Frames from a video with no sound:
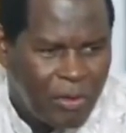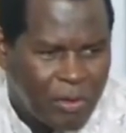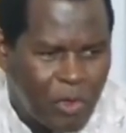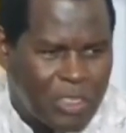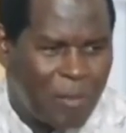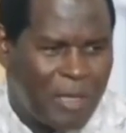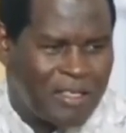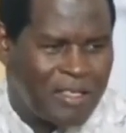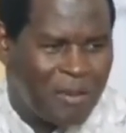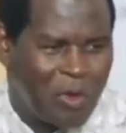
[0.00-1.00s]
2
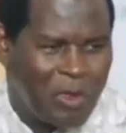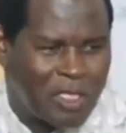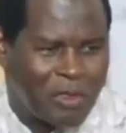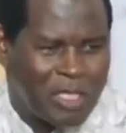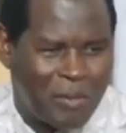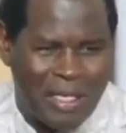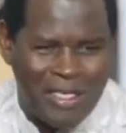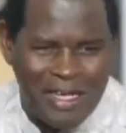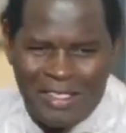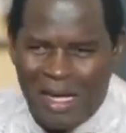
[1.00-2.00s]
tablets in the morning, 2 tablets
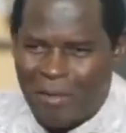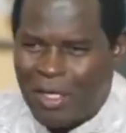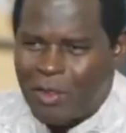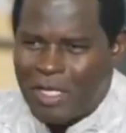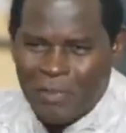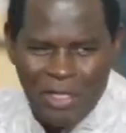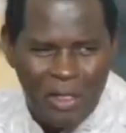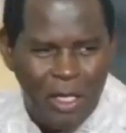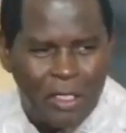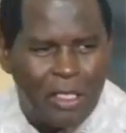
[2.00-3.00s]
lunchtime, 2 tablets.
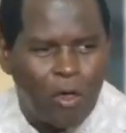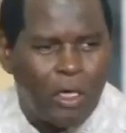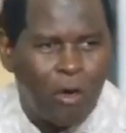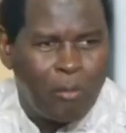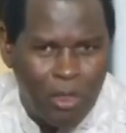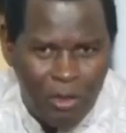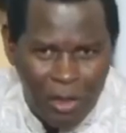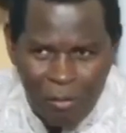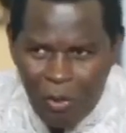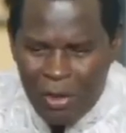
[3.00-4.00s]
He said, Holy Communion in
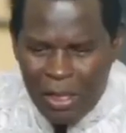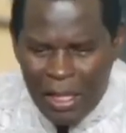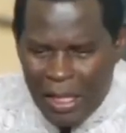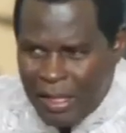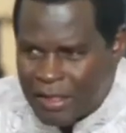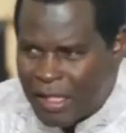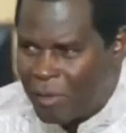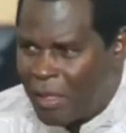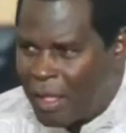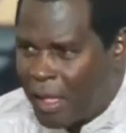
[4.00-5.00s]
the morning, lunchtime,
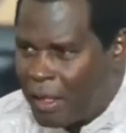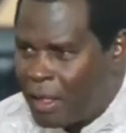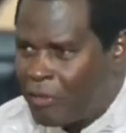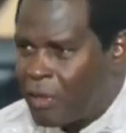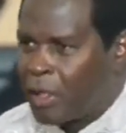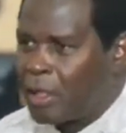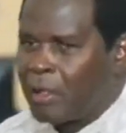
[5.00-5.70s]
and in evening.